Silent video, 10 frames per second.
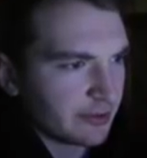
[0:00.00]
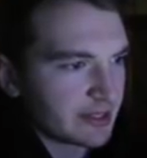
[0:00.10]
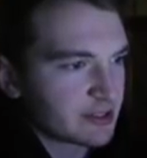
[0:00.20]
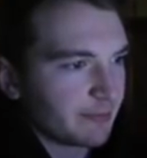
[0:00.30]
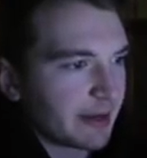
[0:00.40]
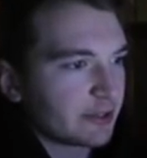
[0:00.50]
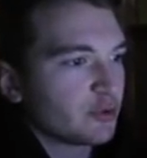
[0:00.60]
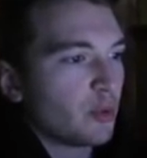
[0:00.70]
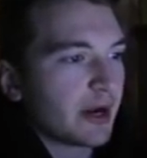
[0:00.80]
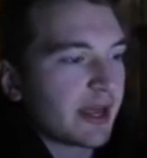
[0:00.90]
This will make
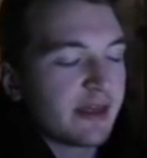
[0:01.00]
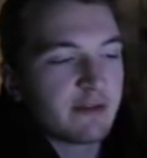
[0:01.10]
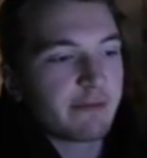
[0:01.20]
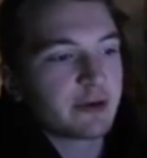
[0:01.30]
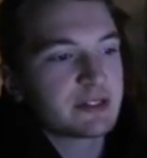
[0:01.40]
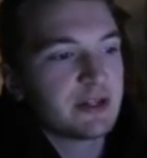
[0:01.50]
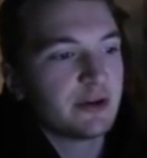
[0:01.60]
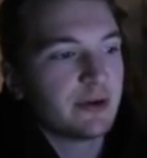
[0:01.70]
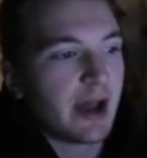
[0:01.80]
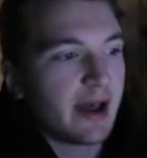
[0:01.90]
20, the first
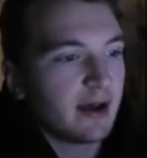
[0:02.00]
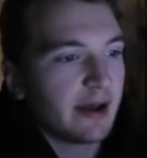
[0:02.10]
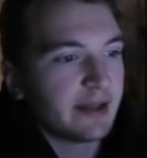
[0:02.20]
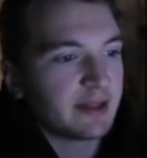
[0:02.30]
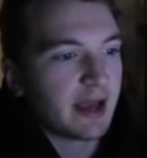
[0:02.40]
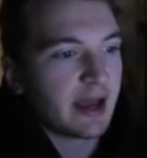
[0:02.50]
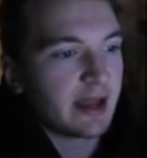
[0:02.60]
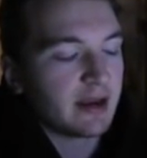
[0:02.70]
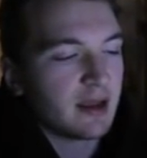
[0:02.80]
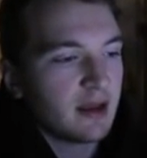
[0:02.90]
two, and
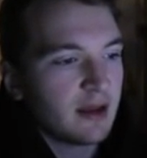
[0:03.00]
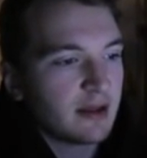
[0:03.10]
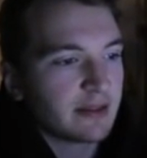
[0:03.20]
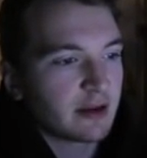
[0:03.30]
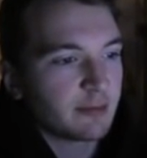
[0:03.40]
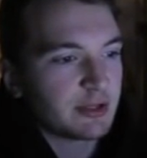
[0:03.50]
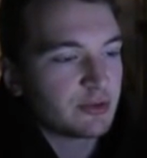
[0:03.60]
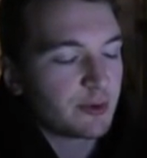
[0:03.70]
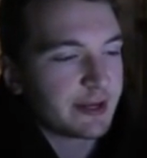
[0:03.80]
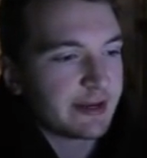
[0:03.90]
then that'll be
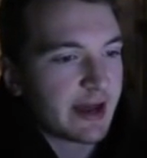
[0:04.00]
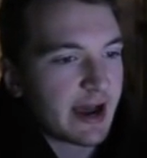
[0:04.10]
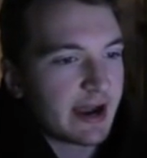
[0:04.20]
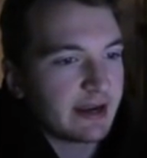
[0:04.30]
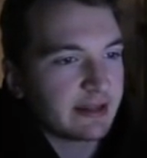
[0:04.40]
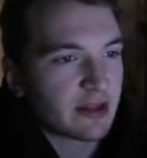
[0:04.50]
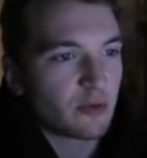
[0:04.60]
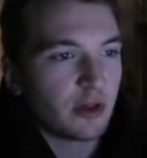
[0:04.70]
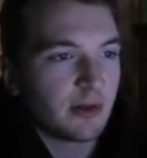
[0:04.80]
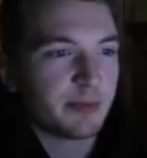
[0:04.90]
29 and then
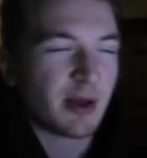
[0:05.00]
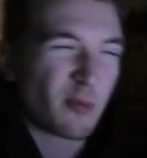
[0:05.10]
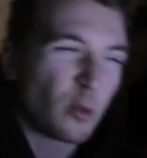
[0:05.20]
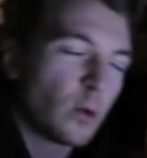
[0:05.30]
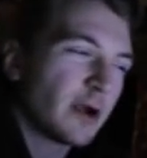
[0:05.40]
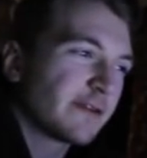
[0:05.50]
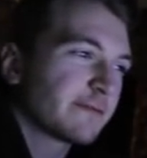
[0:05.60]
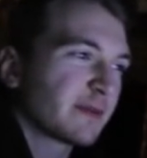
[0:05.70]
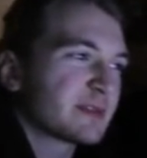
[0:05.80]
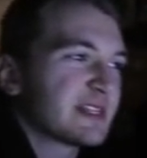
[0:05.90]
we'll open up one
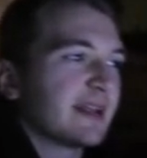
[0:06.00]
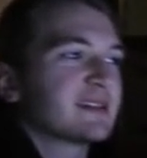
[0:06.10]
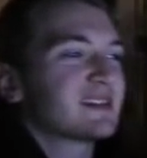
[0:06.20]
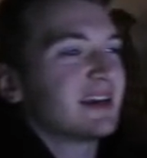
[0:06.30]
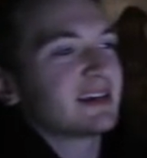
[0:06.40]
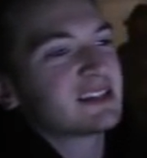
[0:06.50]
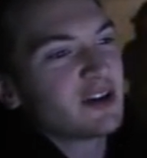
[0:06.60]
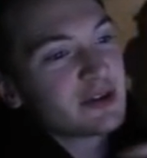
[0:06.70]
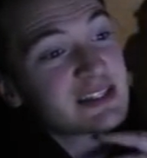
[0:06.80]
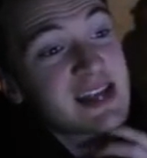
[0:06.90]
from set six.
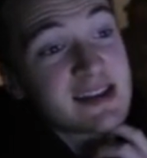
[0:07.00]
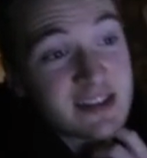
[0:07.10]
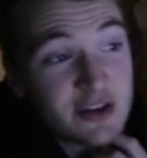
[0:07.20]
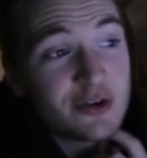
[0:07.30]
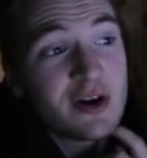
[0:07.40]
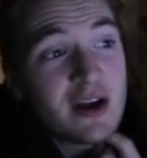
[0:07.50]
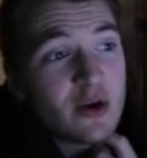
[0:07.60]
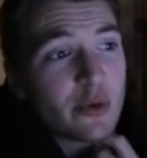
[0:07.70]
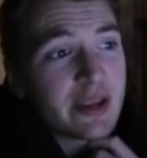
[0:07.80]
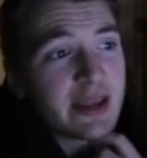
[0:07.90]
So in set two,
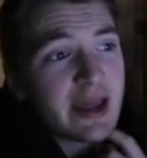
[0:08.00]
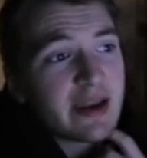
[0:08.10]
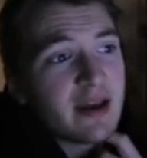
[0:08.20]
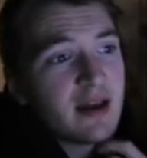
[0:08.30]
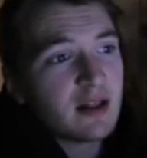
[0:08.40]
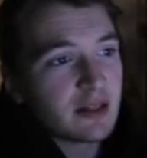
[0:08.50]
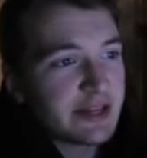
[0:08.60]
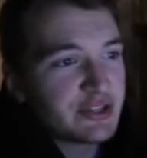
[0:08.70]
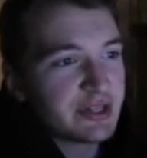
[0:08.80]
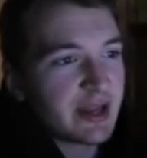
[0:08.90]
we can get
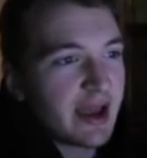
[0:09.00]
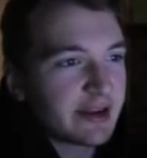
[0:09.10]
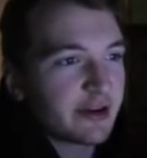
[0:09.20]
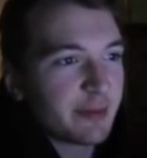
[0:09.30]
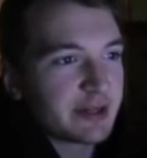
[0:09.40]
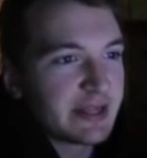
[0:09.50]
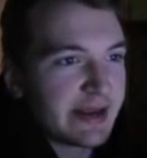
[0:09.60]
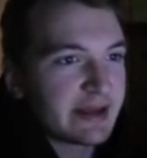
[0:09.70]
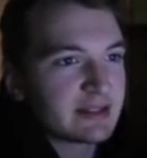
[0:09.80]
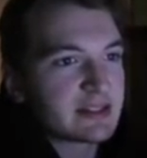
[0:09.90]
Legend Edgar
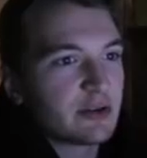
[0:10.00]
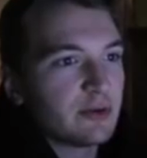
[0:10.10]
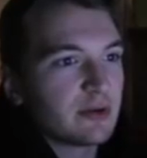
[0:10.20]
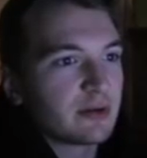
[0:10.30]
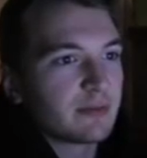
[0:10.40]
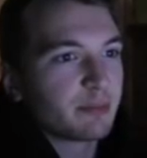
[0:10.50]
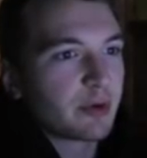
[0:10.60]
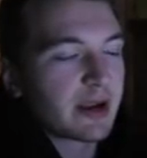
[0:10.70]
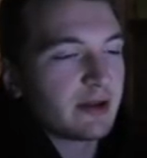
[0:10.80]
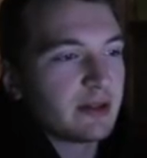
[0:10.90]
Martinez or
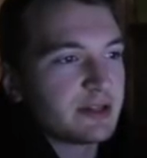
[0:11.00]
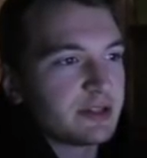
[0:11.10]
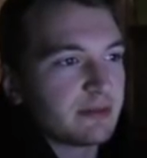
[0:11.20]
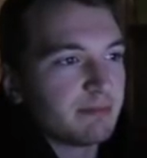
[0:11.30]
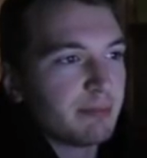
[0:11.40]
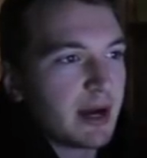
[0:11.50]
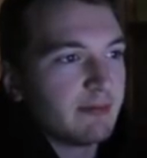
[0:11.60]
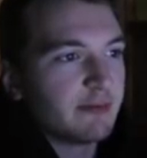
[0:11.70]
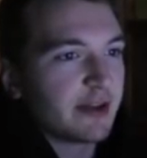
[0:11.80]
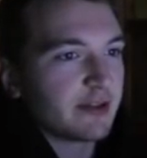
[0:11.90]
Breakout Legend
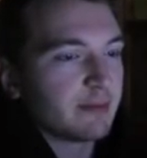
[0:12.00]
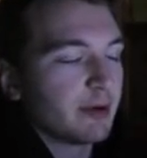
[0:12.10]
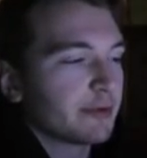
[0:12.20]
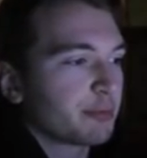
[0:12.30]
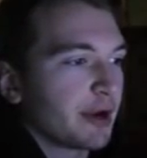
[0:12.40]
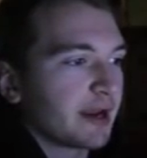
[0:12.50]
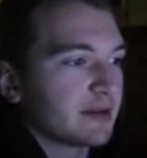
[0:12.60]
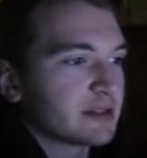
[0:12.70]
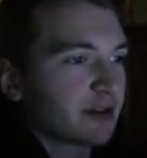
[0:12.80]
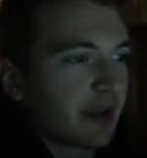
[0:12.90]
Bob Feller, both
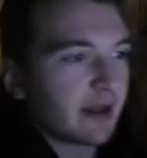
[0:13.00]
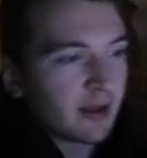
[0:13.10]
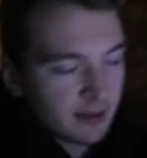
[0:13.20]
breakouts, okay.